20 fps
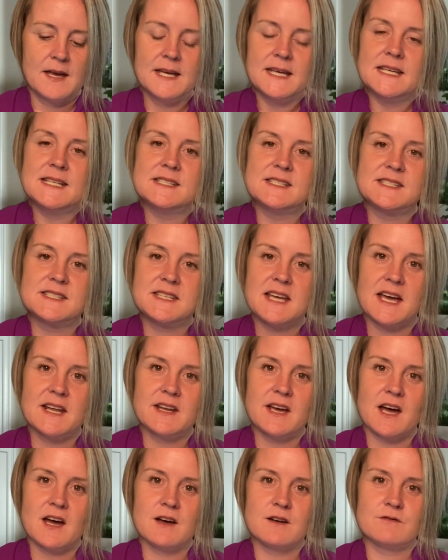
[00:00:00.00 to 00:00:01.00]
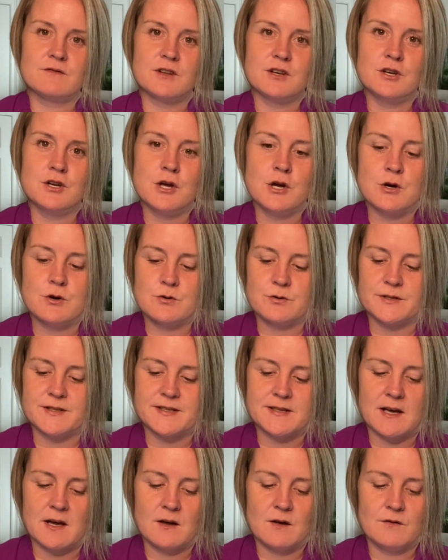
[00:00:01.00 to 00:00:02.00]
Instead of
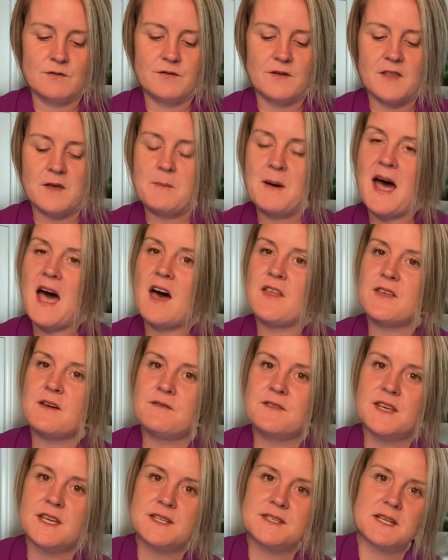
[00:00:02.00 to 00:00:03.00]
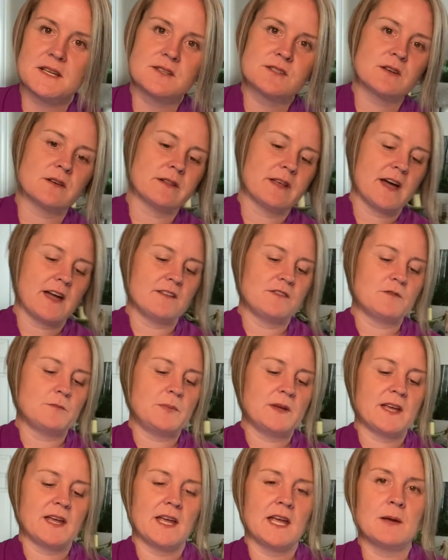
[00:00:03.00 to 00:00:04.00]
no-self, the path of the essential life
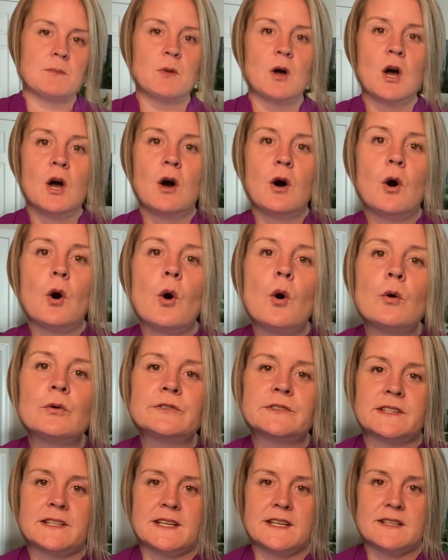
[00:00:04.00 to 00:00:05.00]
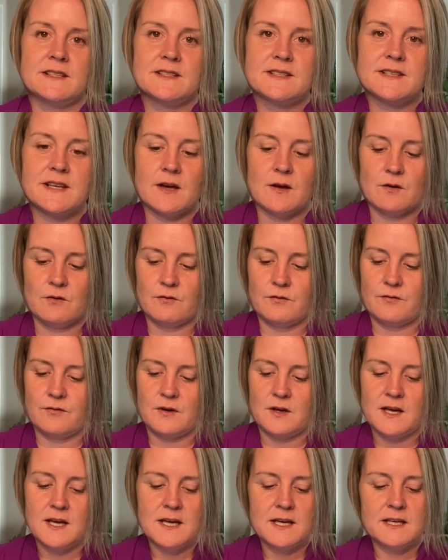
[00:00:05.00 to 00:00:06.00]
became only self.
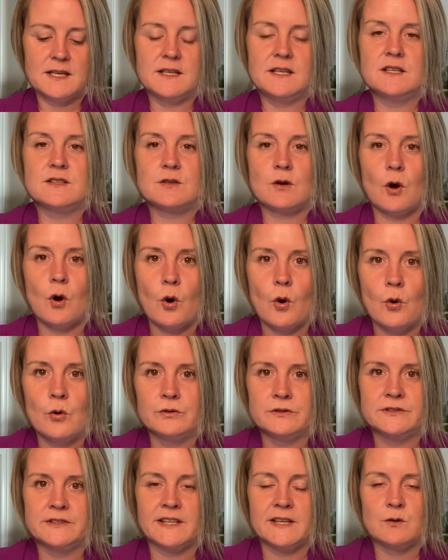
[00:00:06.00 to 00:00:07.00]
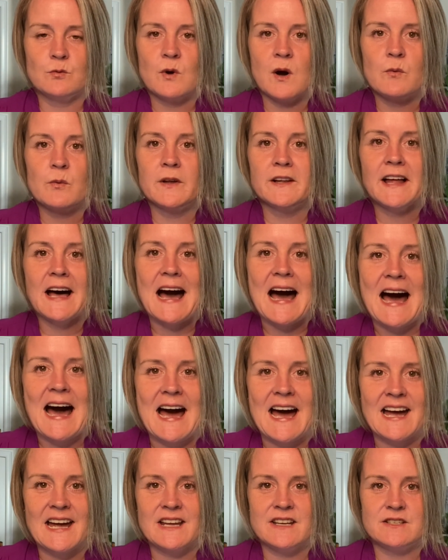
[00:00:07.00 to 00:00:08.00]
It is only, what will
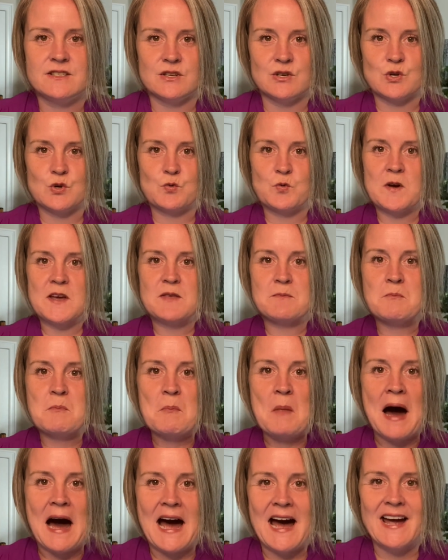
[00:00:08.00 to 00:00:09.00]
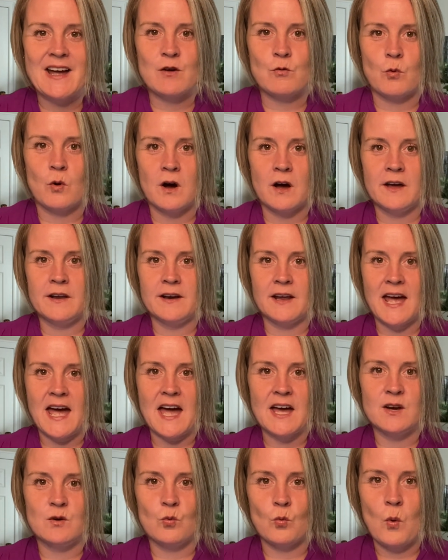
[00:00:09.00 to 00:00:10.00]
I do with my one
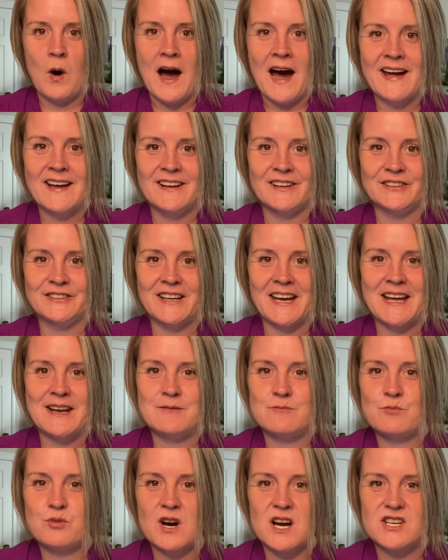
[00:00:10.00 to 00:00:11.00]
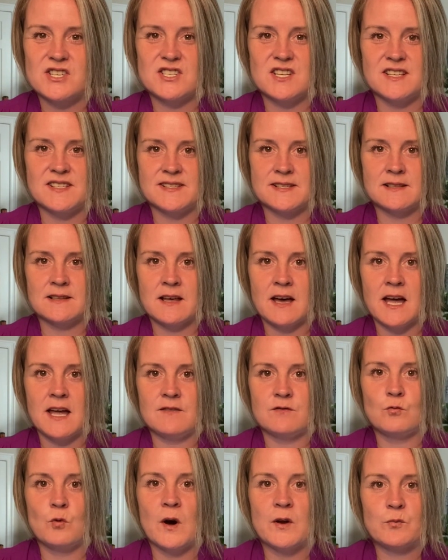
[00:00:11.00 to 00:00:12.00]
and wild and precious
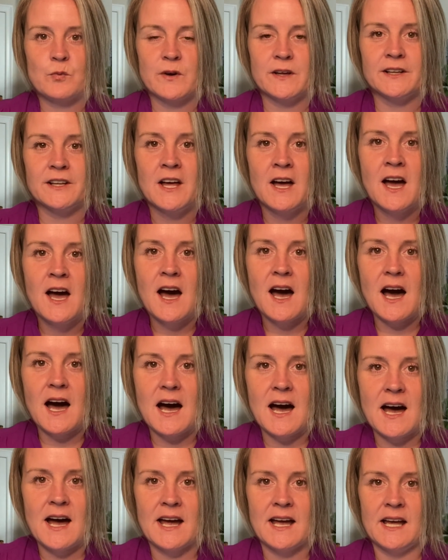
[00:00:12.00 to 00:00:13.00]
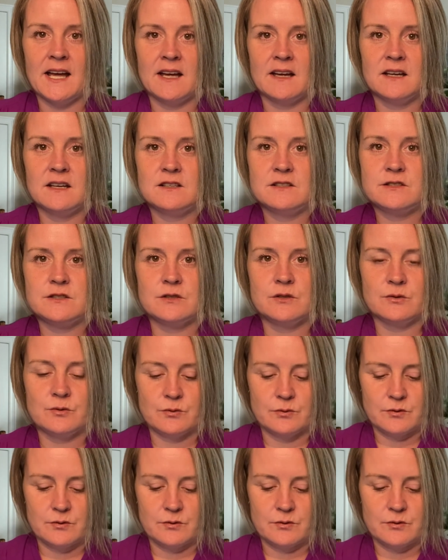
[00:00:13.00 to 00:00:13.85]
life? What will I do?